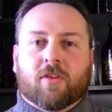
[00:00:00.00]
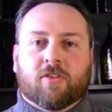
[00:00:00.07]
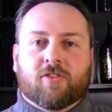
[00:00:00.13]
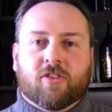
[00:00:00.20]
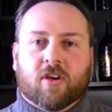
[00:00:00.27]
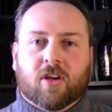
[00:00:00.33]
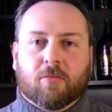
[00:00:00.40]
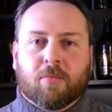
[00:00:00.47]
to
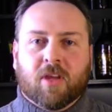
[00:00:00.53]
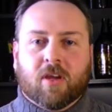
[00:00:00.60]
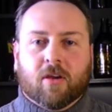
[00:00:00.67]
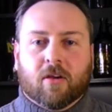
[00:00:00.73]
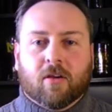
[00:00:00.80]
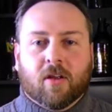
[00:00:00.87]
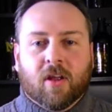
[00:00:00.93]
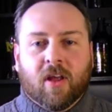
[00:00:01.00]
chug a
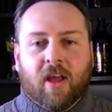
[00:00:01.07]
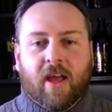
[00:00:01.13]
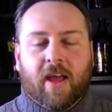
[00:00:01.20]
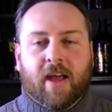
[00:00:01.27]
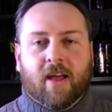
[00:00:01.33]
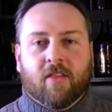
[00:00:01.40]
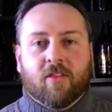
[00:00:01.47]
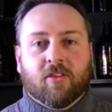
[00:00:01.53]
beer.
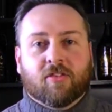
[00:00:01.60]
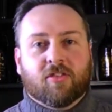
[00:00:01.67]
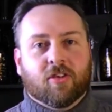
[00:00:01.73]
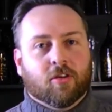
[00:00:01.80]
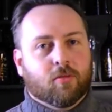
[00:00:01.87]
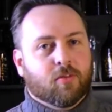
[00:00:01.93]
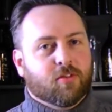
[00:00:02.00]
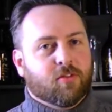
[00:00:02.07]
And this
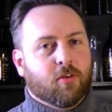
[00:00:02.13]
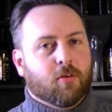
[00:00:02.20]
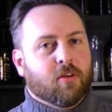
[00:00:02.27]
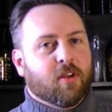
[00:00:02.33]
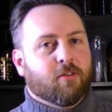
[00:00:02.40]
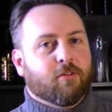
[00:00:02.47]
year was no